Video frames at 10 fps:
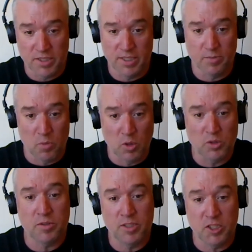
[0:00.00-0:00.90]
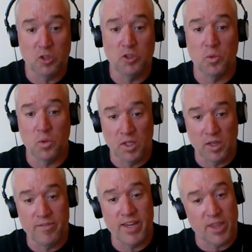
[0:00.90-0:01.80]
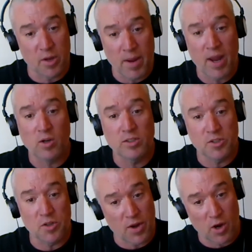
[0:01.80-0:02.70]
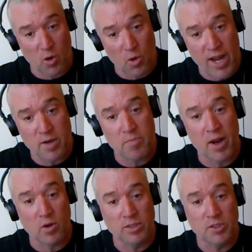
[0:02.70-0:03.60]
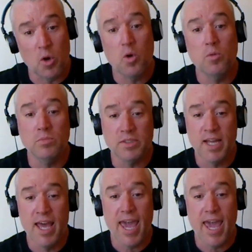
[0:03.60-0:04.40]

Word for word: and most children are living in their parents' or their grandparents' homes,